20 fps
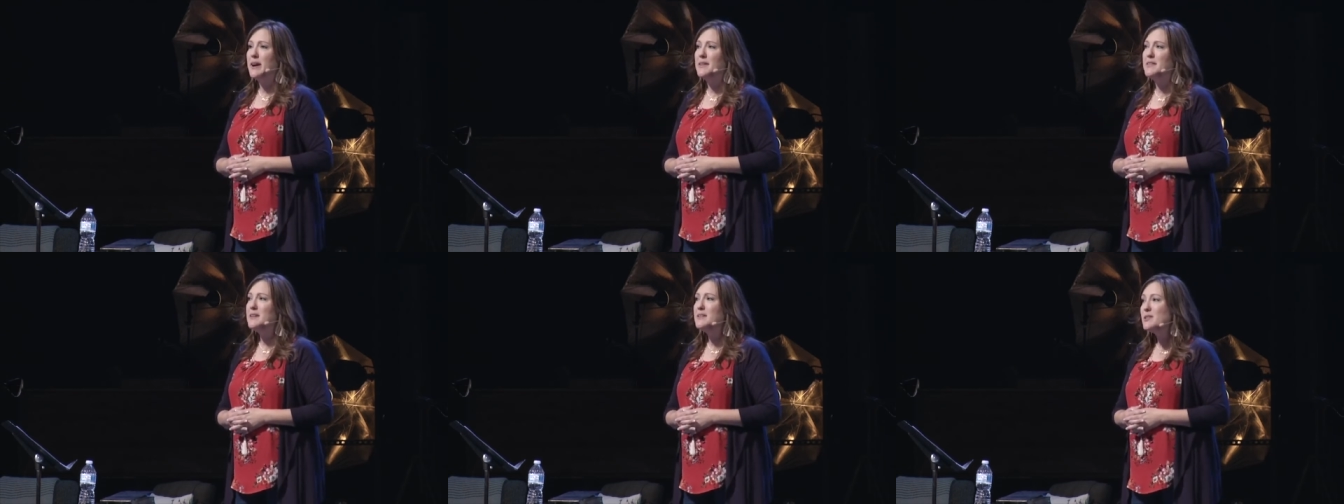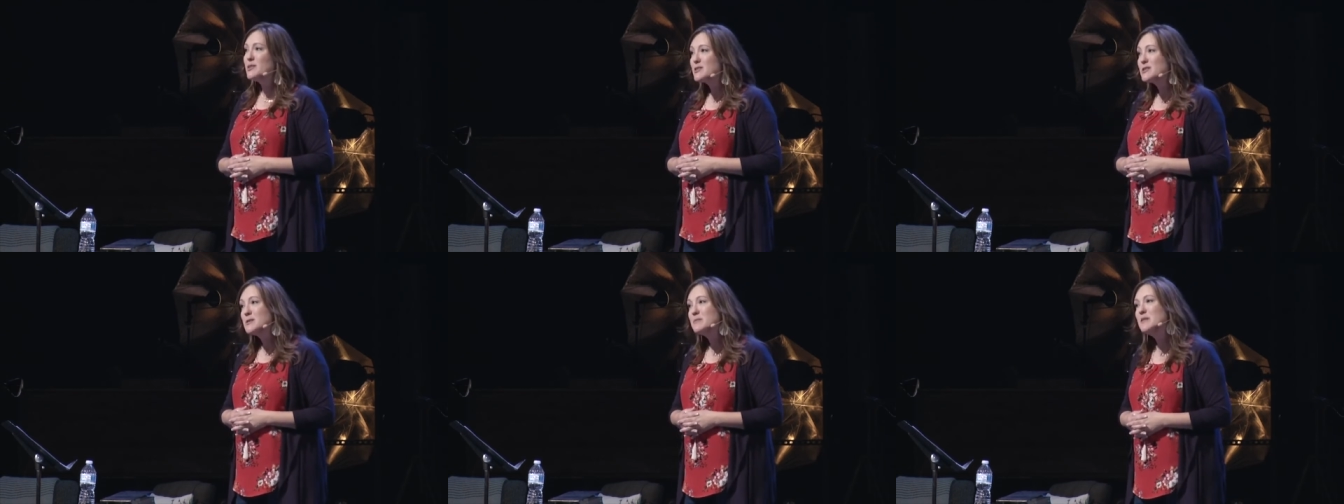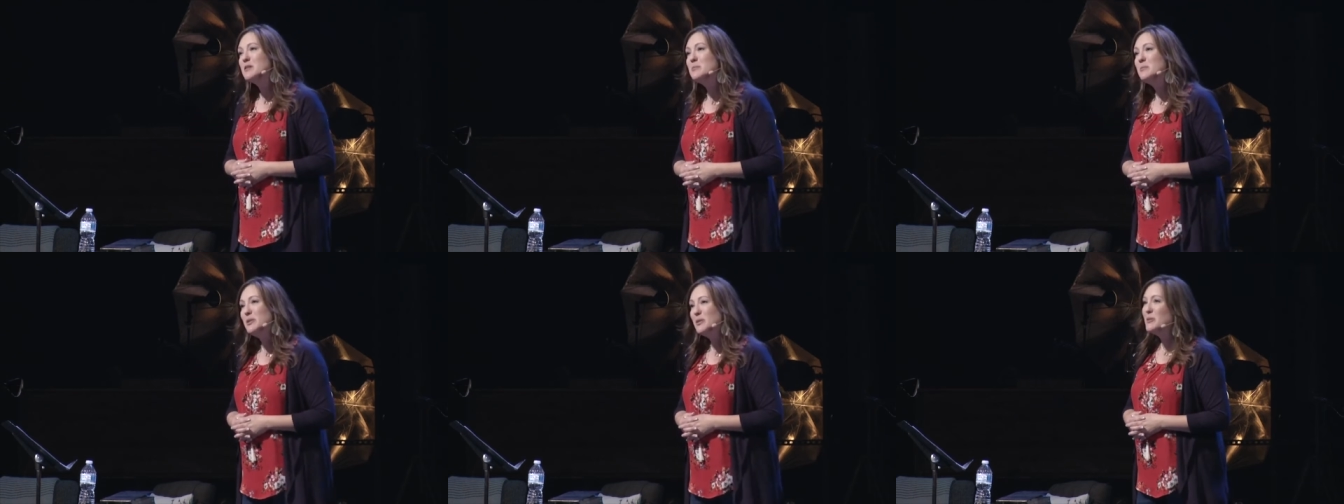I think there's
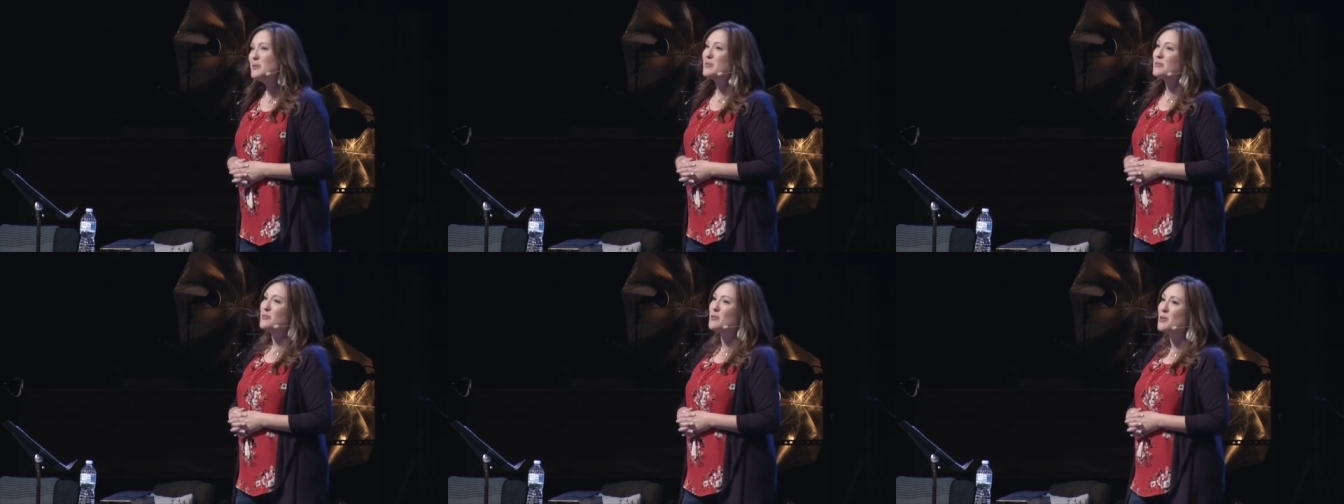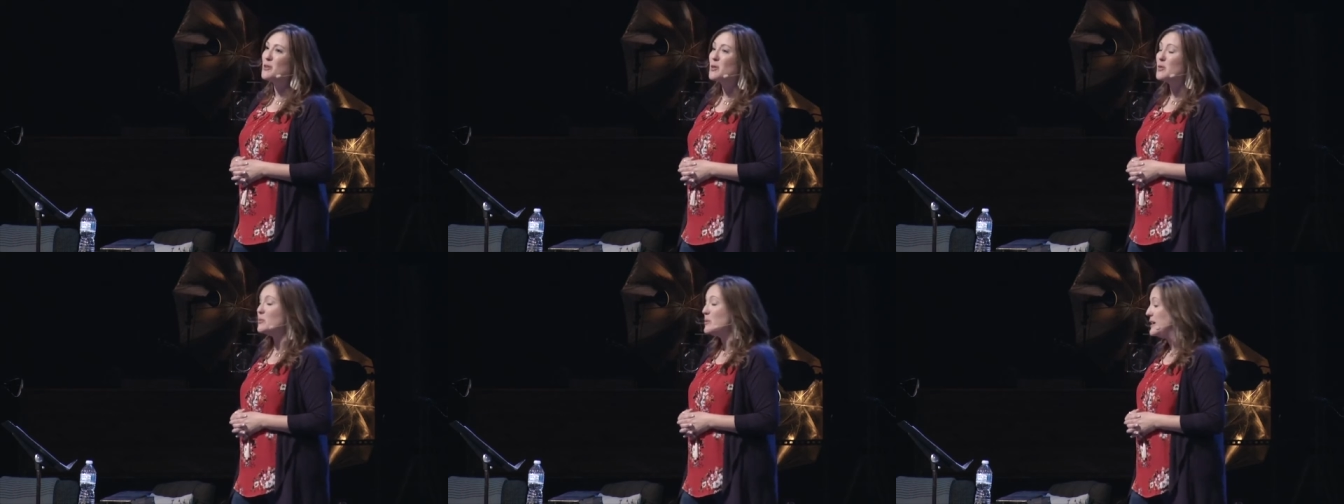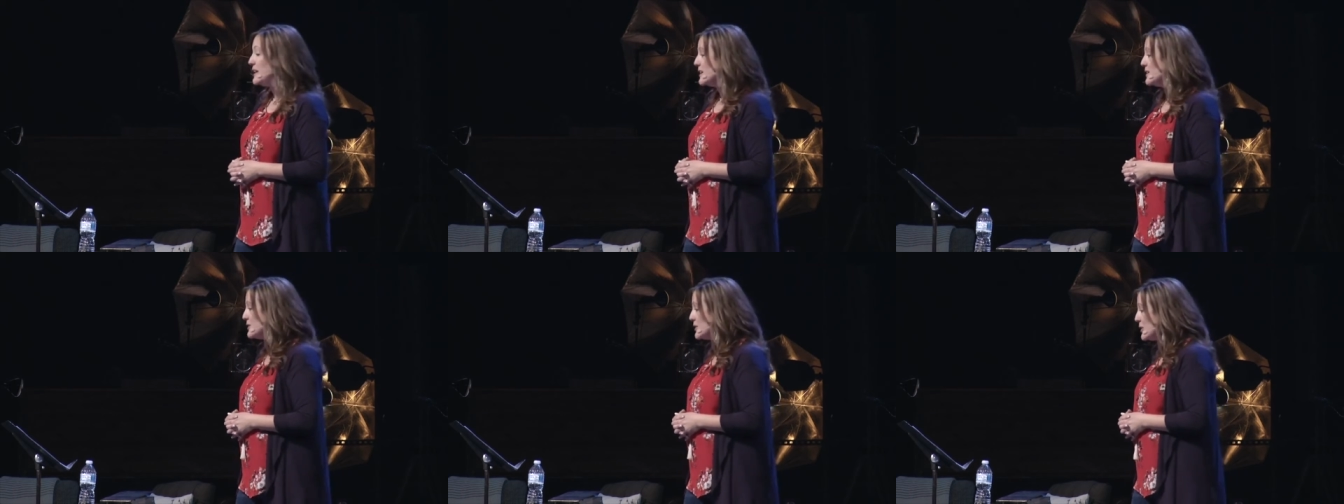something beautiful that
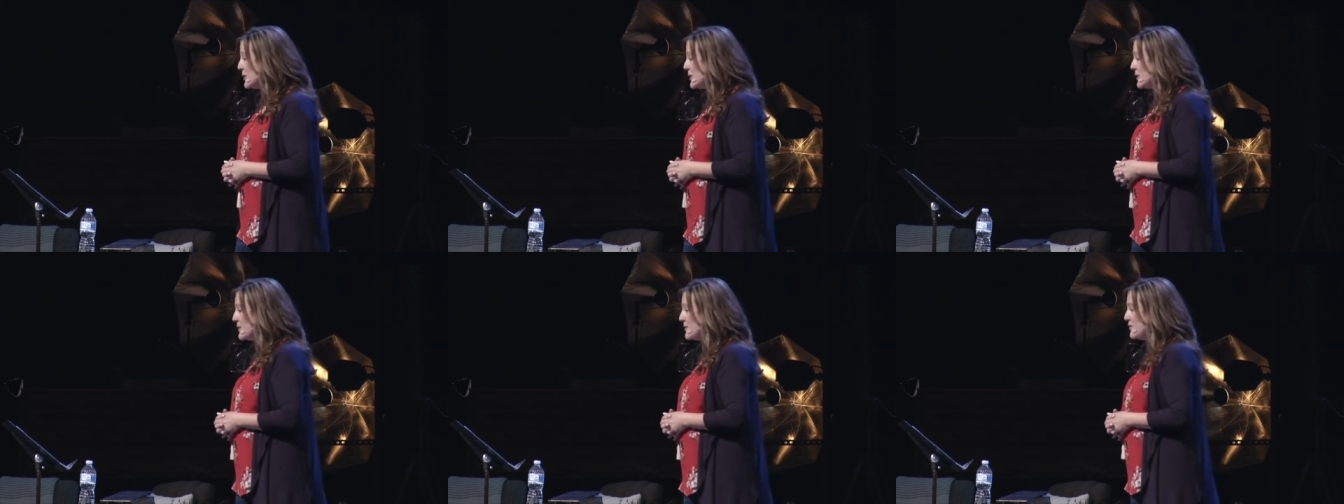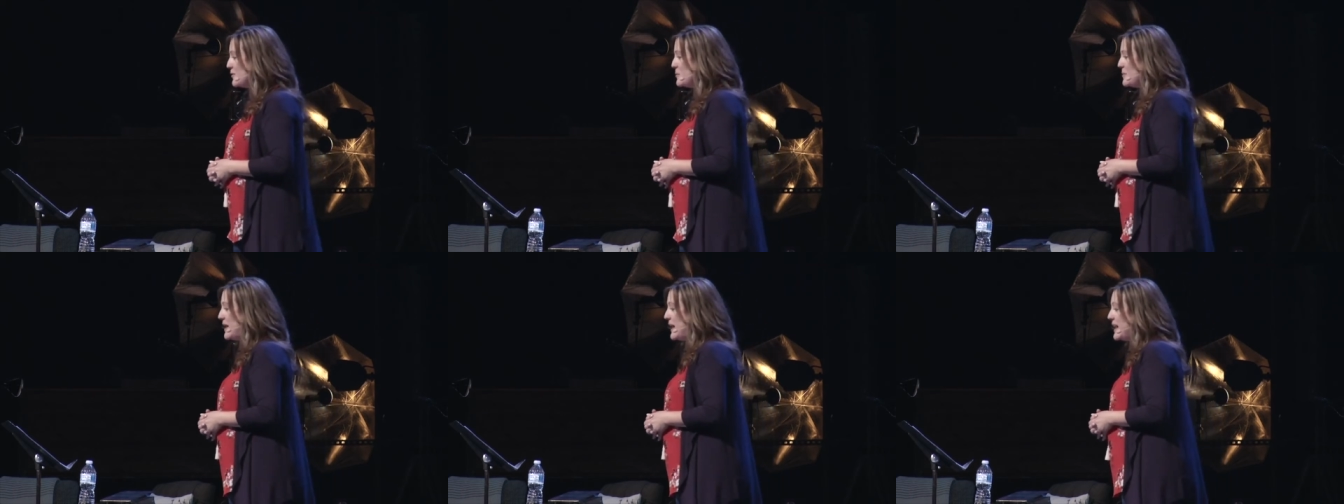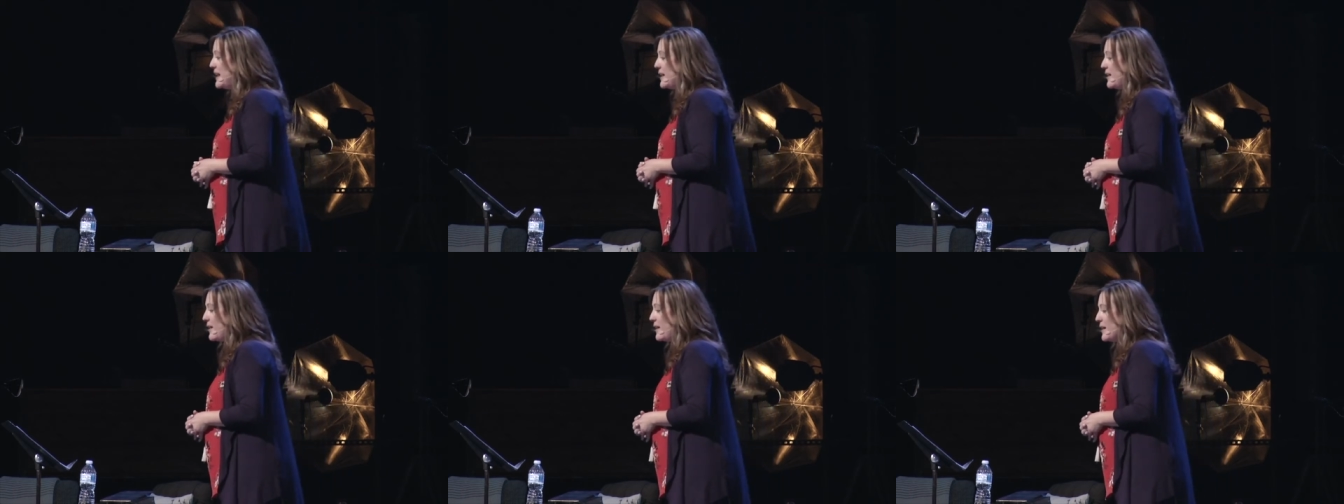we can learn from
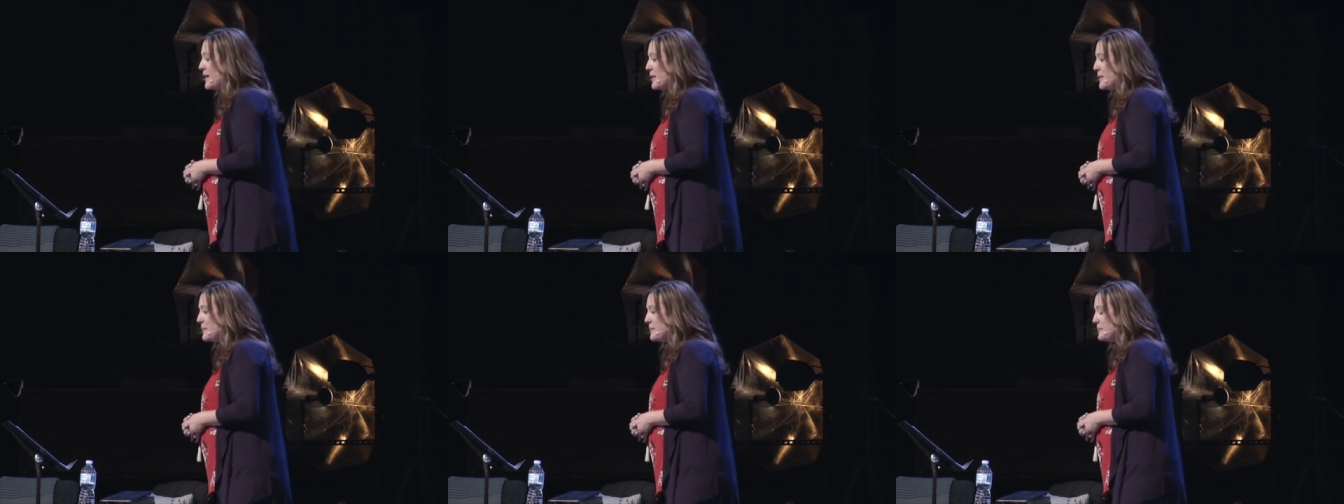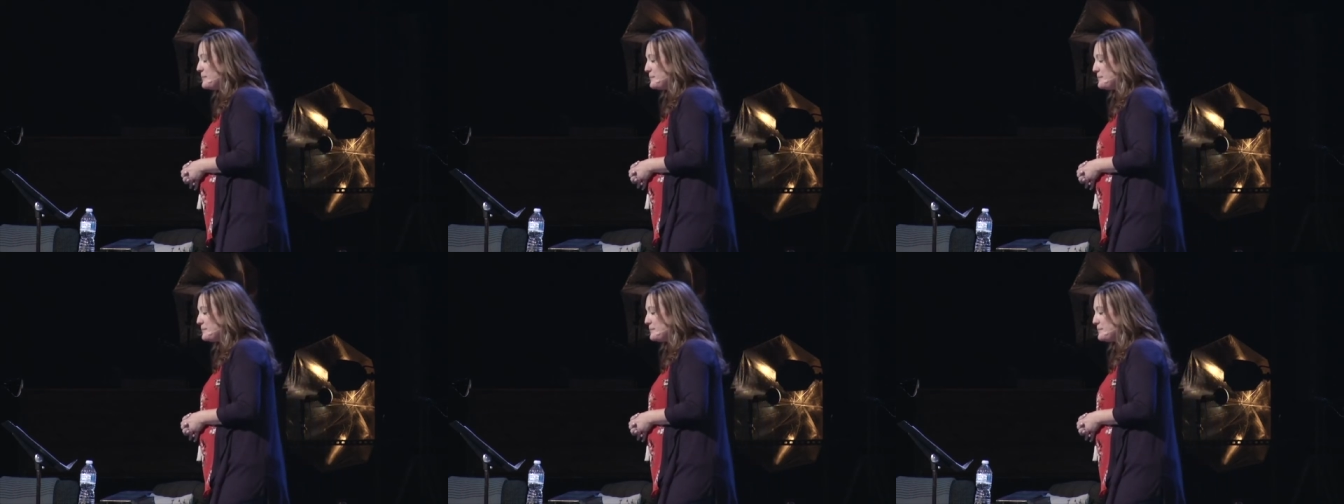Hagar.